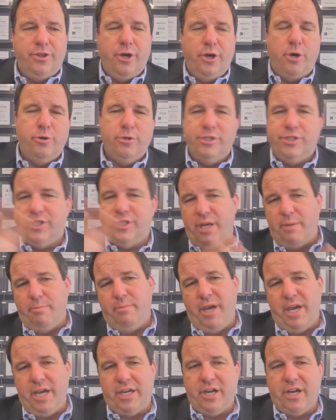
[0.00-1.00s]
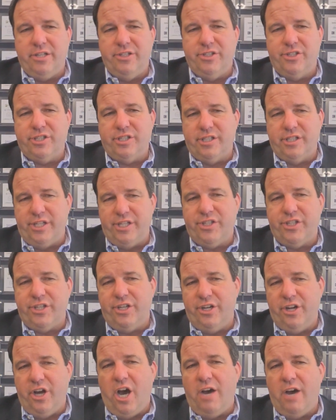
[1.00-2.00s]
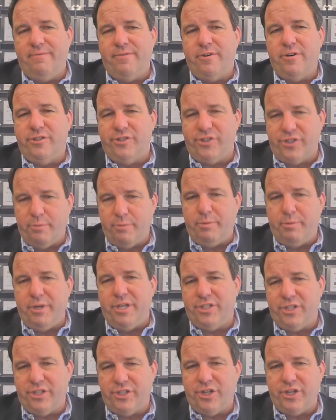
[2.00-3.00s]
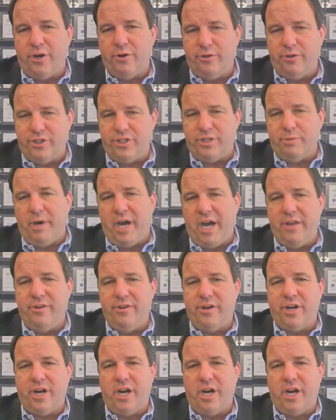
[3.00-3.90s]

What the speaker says: those that make unsolicited offers to business owners to buy their